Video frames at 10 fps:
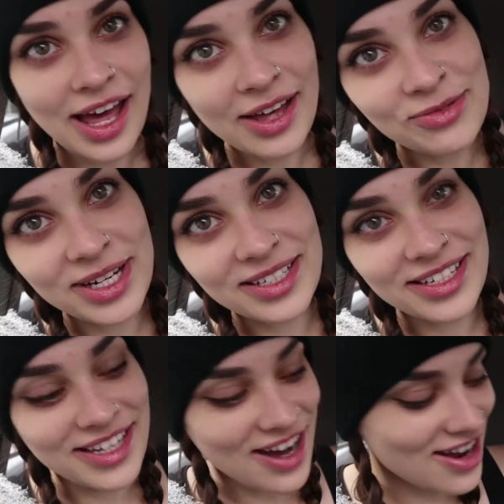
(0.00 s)
I
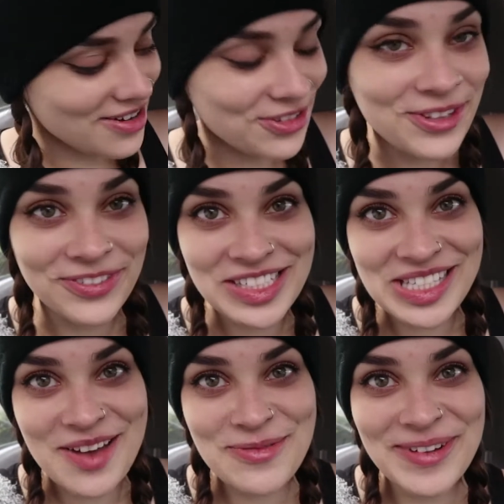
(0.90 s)
rented a car for the
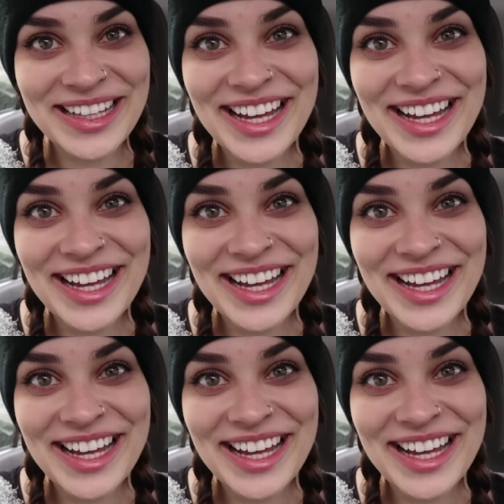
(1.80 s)
first time in my